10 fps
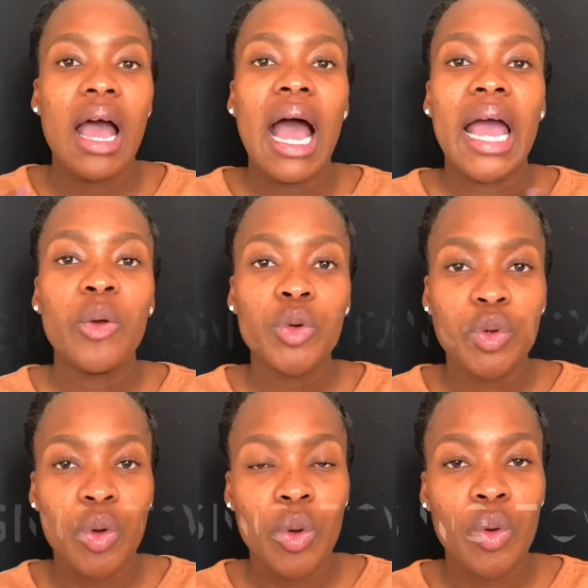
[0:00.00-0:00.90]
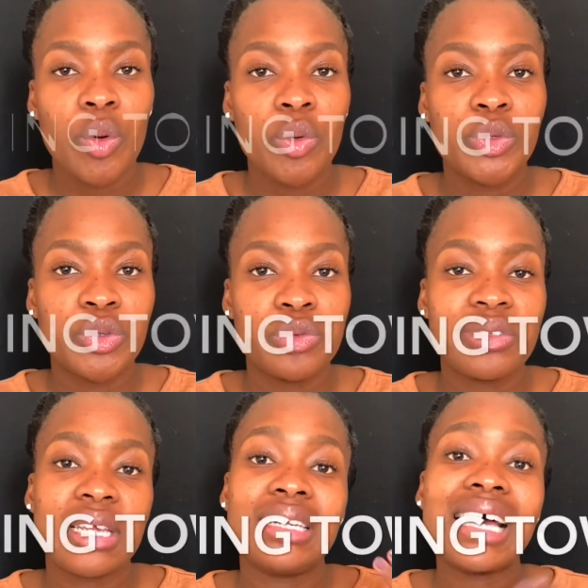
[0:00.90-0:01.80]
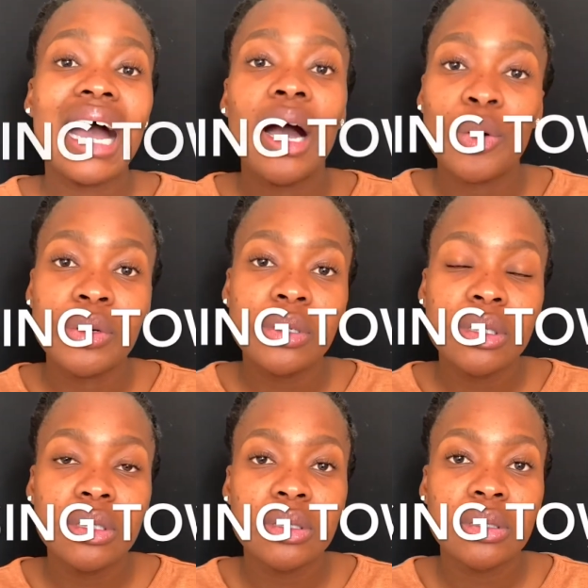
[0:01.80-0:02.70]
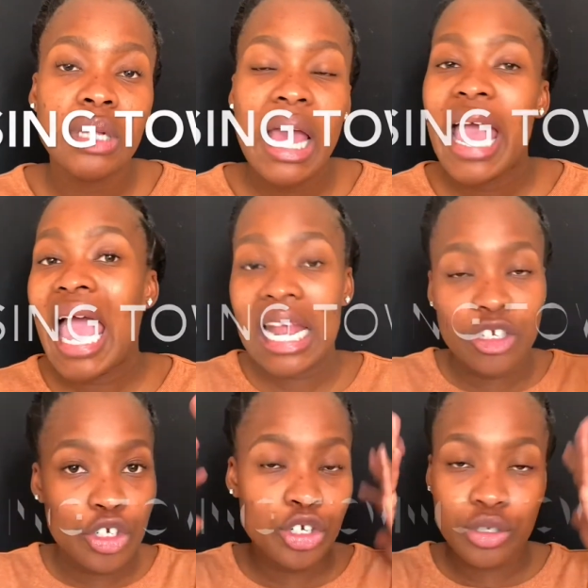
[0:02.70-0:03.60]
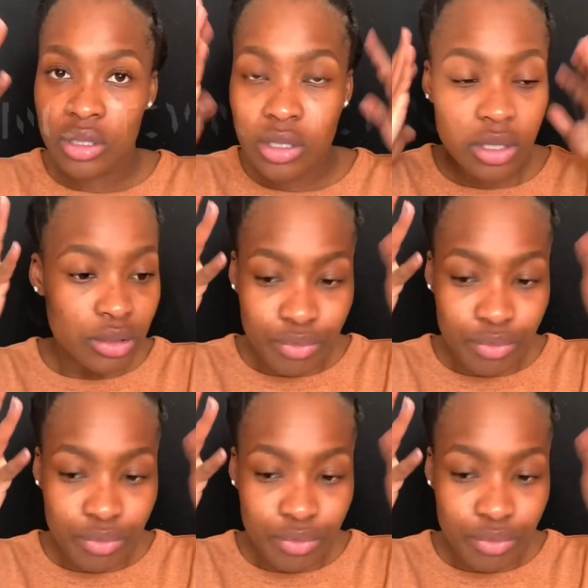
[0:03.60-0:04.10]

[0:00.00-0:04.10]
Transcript: I would go use a towel and just